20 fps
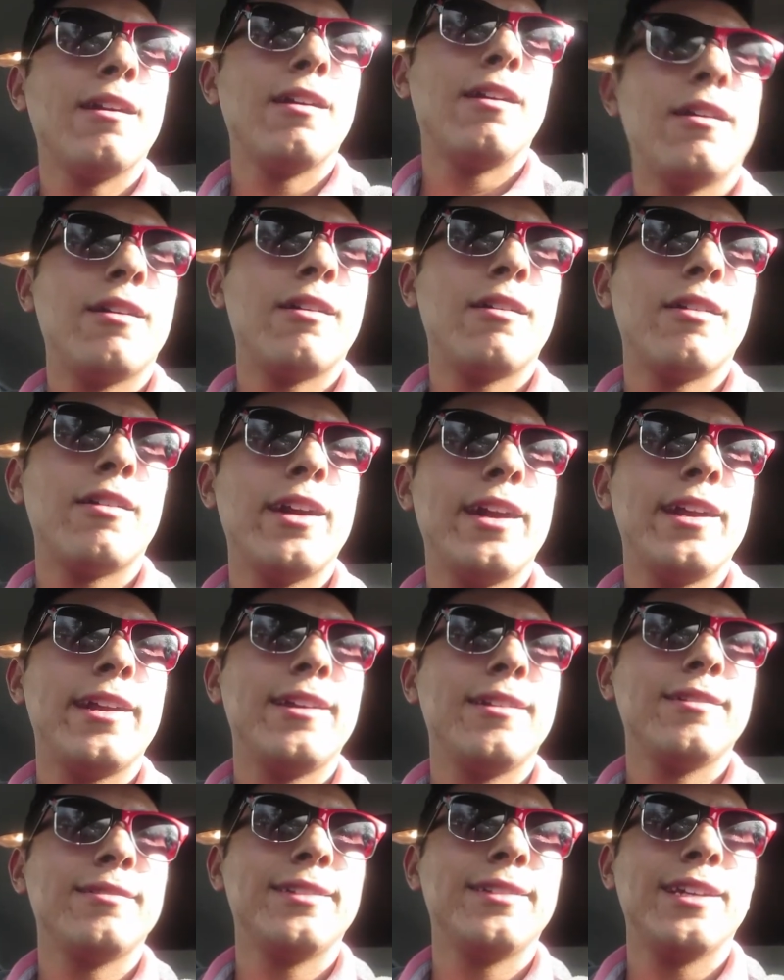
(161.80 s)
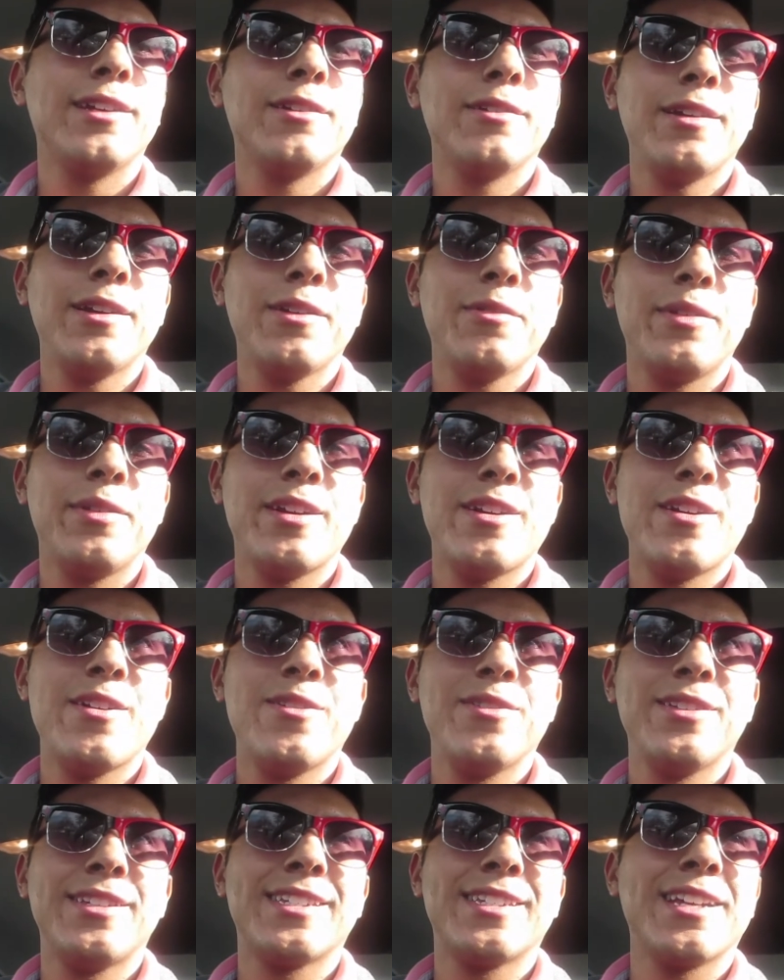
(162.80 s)
Alrighty, here, here we
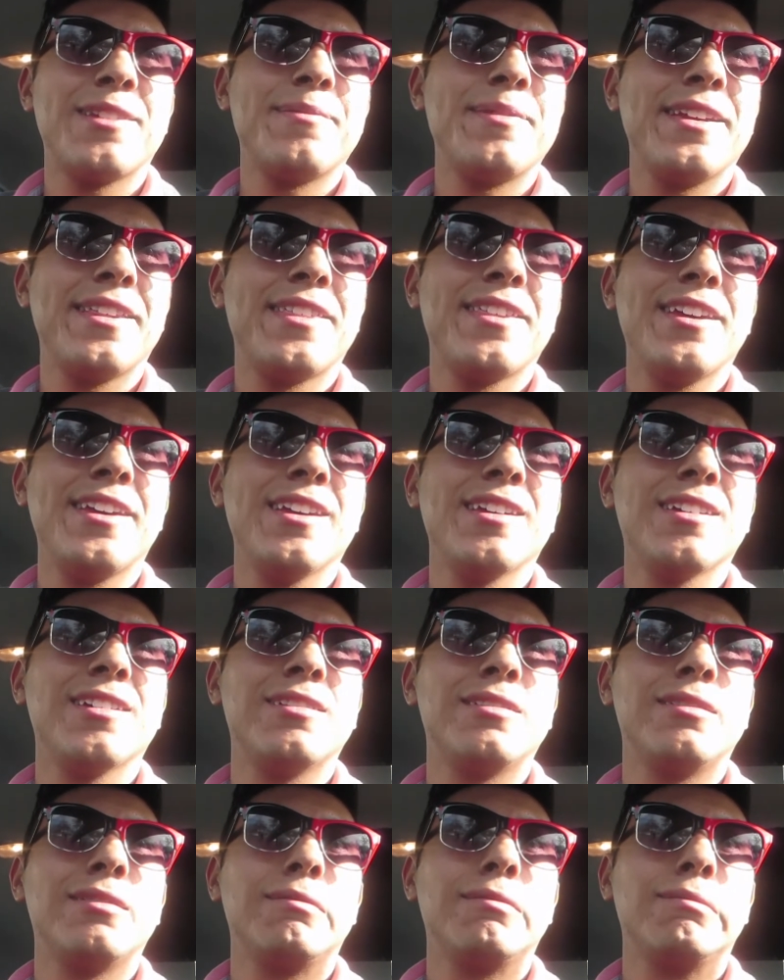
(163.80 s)
go. This is gonna be a thing.